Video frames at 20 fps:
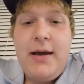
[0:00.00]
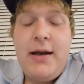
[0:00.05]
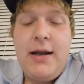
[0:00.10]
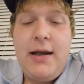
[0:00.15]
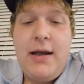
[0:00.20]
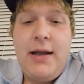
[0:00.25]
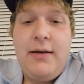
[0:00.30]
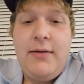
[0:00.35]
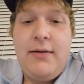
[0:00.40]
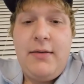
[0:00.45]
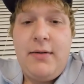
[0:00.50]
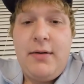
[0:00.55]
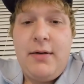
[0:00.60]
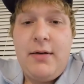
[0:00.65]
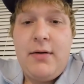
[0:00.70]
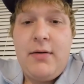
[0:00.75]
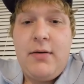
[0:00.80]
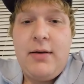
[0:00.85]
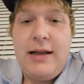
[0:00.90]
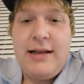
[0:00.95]
and
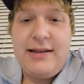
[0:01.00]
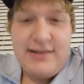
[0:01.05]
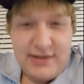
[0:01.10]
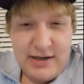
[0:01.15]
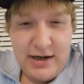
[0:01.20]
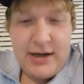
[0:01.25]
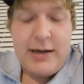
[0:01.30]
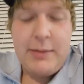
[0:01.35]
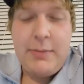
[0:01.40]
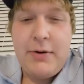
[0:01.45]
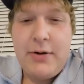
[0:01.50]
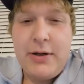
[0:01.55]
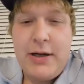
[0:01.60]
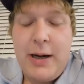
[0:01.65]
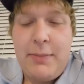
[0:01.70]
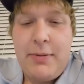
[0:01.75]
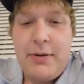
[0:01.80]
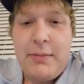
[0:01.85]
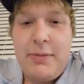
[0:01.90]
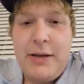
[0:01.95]
let's talk about a
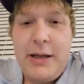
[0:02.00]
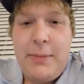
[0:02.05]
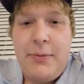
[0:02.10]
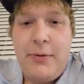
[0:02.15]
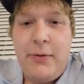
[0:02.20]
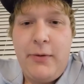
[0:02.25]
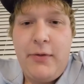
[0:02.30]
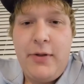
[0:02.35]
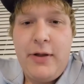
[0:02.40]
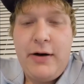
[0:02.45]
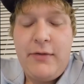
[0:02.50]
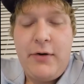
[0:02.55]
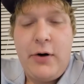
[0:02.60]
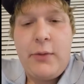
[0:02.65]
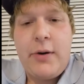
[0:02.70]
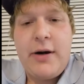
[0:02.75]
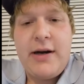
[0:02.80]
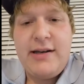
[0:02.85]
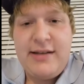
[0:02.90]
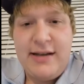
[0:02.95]
couple of people that have
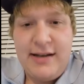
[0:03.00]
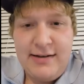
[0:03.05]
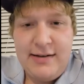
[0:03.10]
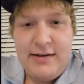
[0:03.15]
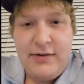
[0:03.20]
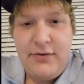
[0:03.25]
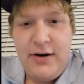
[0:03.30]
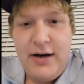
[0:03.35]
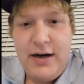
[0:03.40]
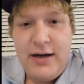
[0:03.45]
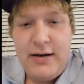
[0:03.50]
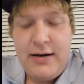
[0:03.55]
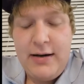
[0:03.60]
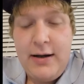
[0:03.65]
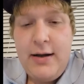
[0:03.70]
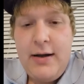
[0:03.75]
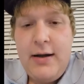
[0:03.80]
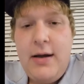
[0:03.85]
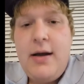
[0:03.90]
already testified.